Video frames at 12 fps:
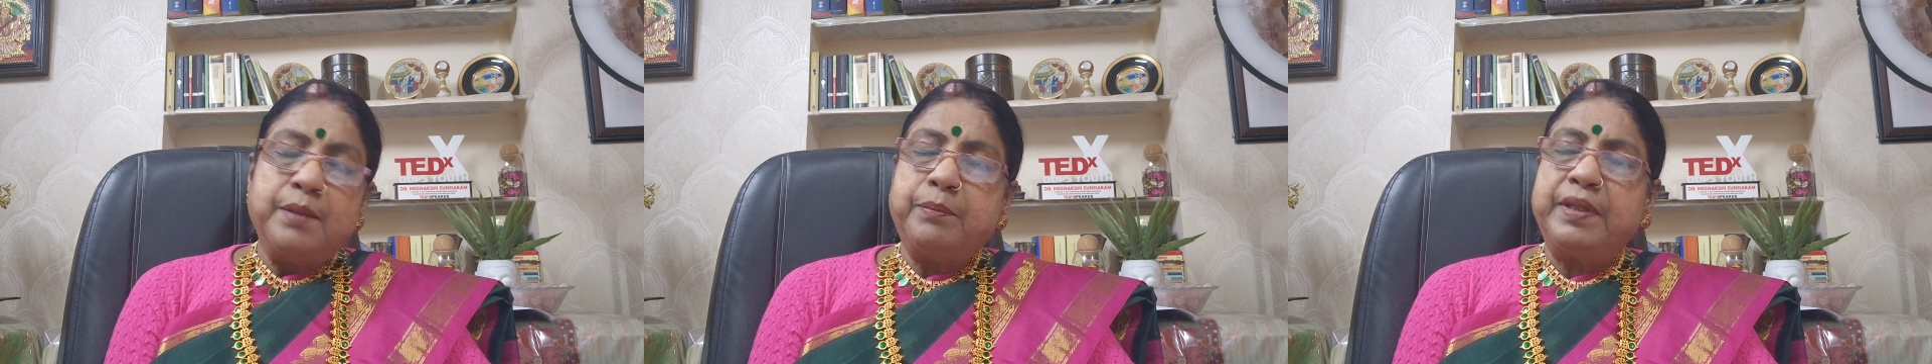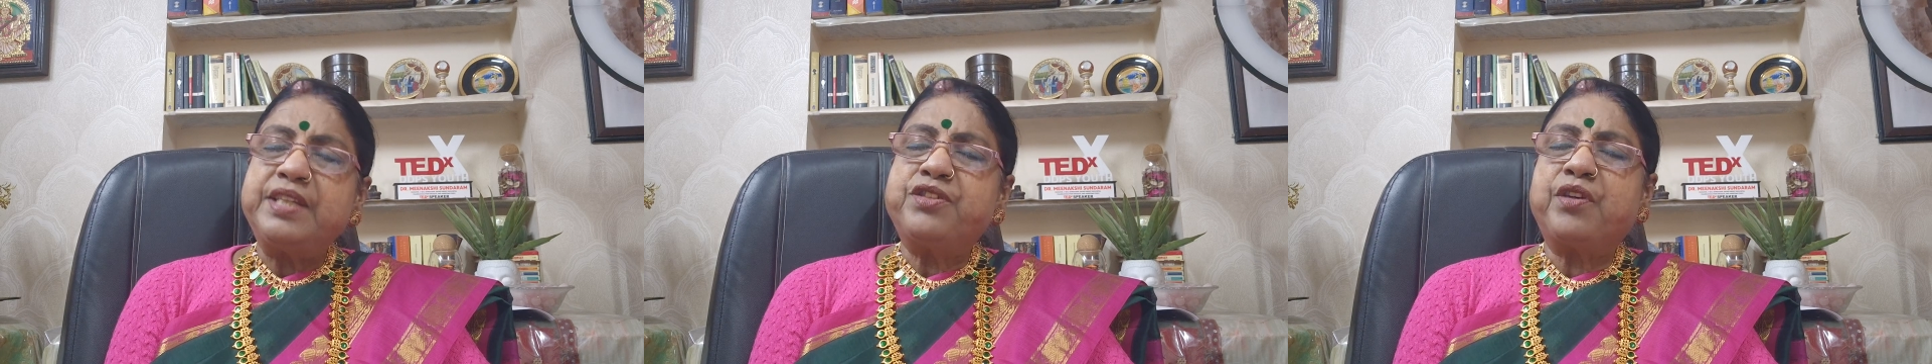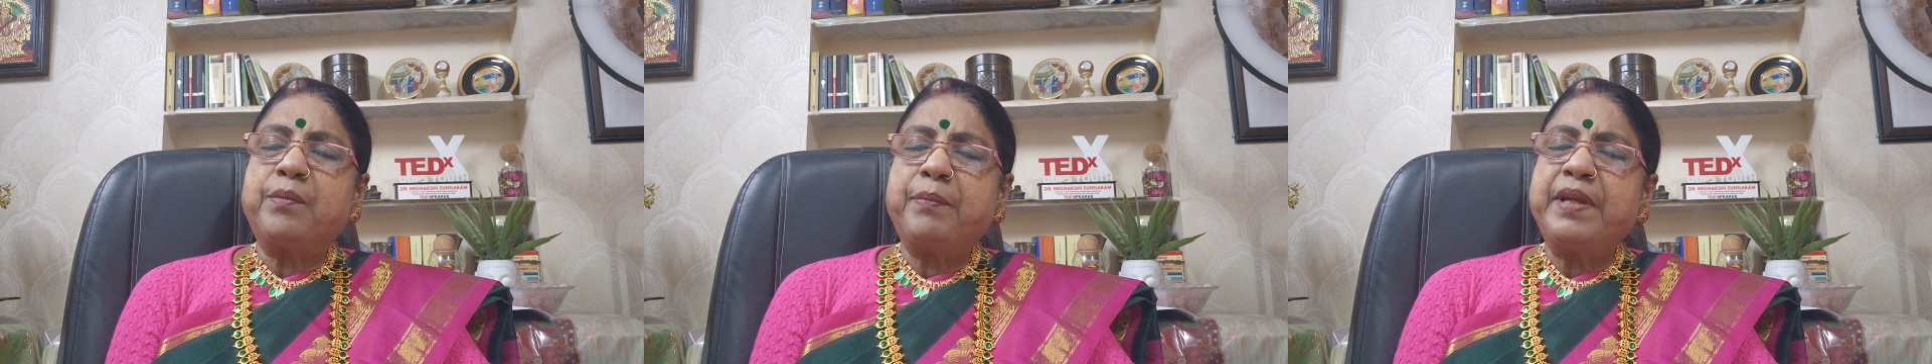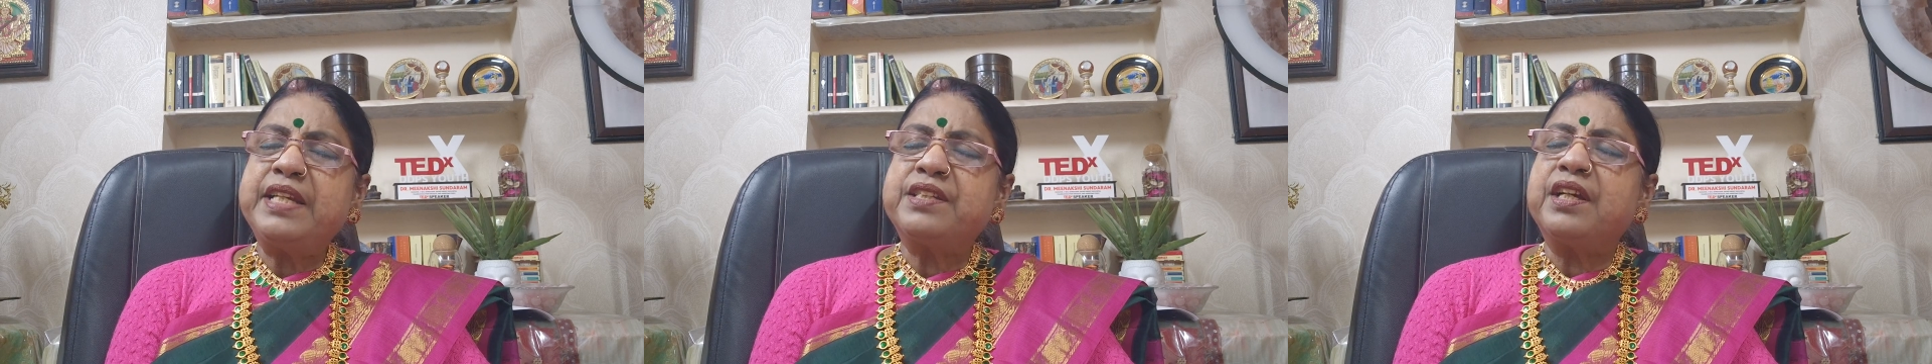Please
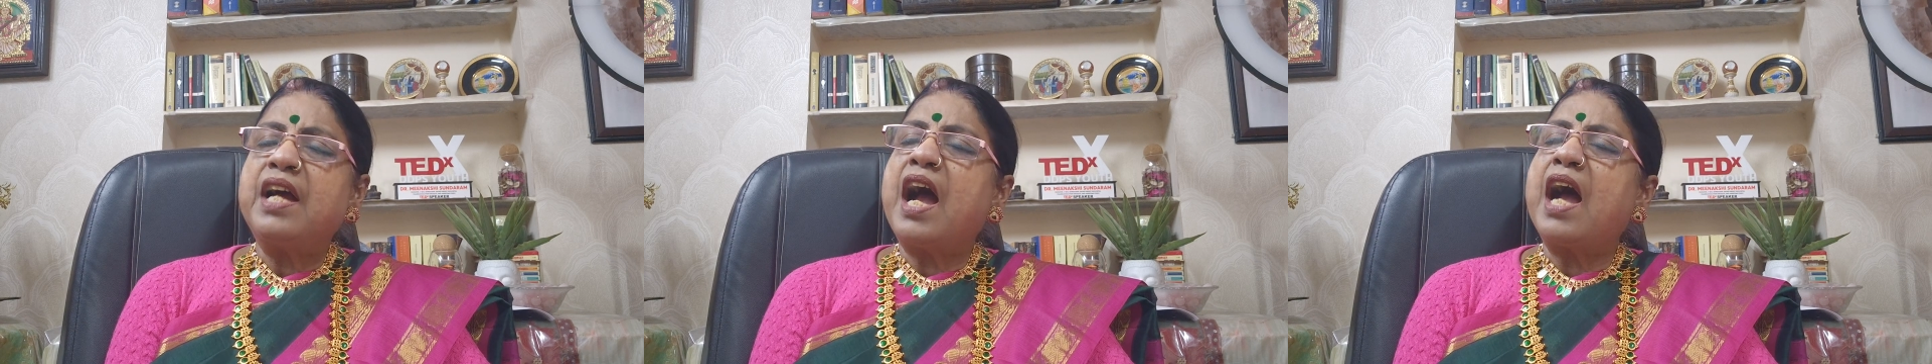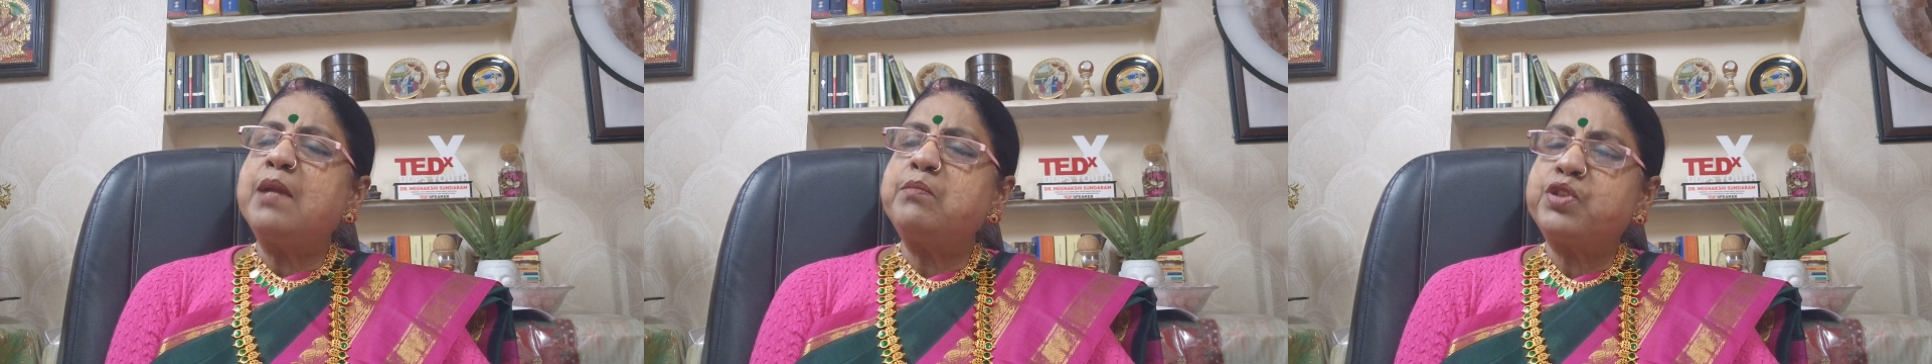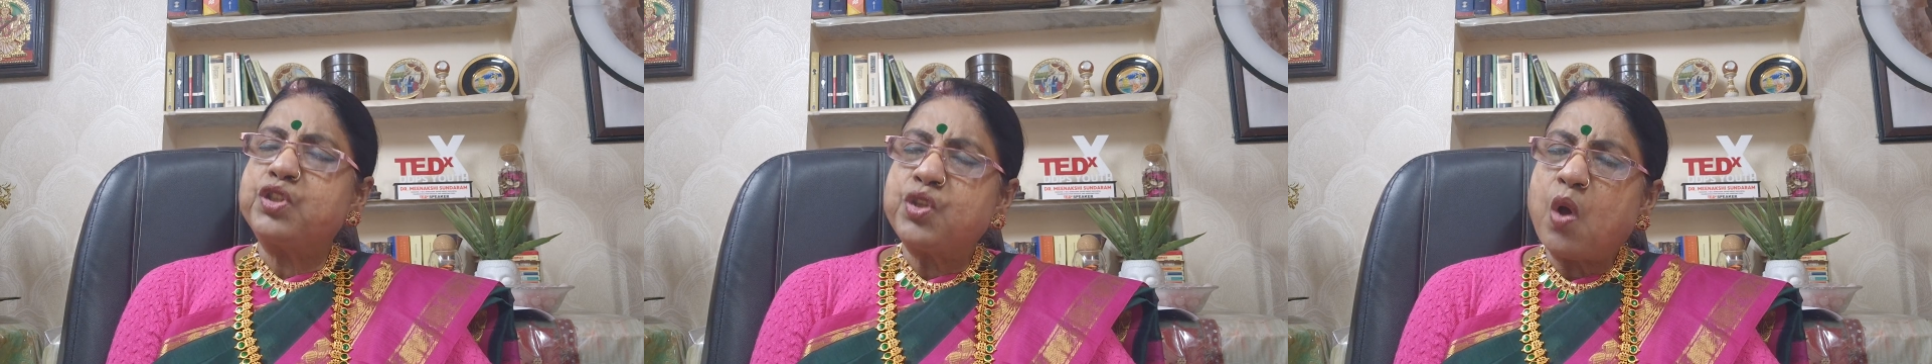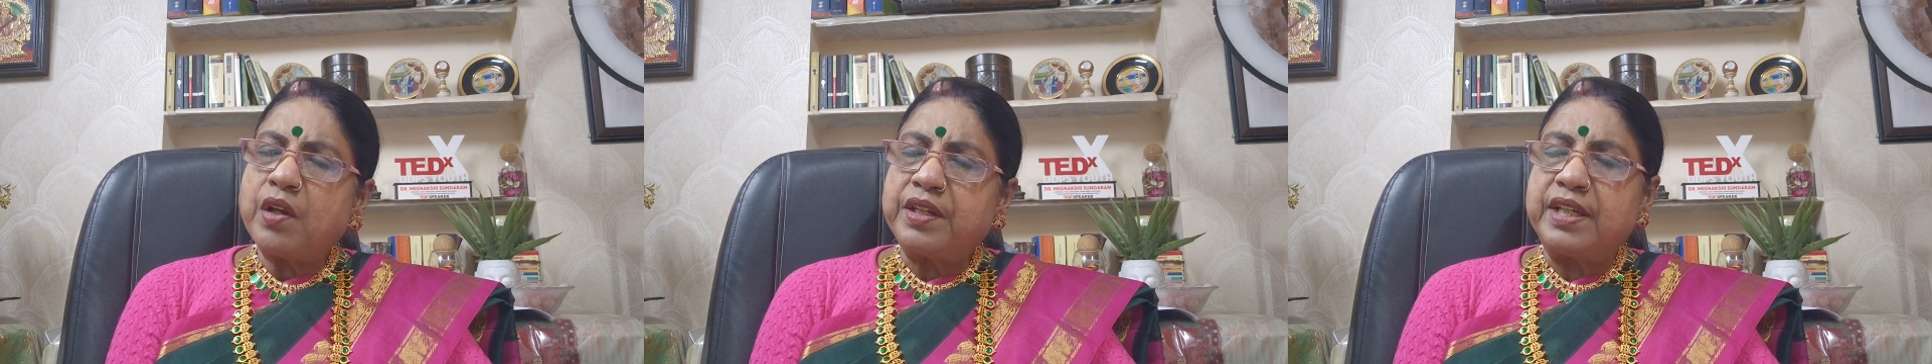repeat, I'm
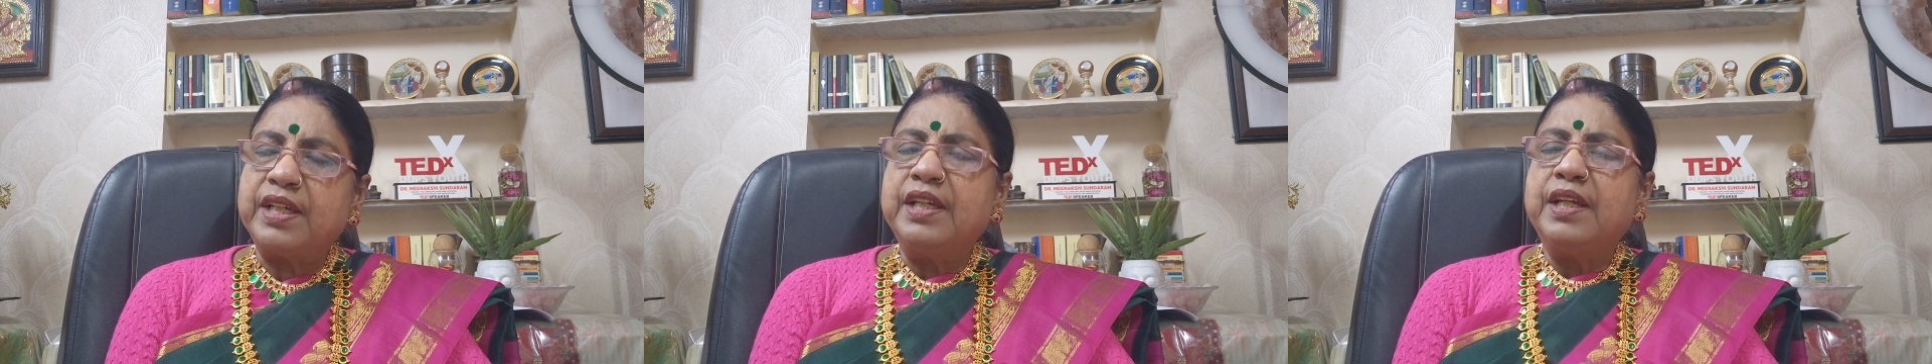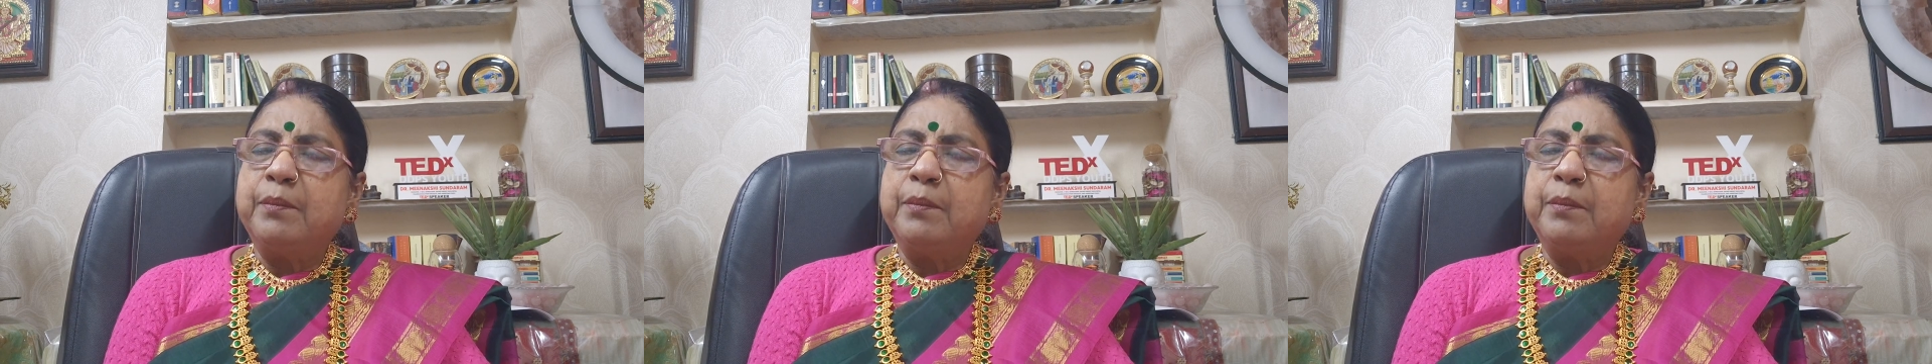sorry.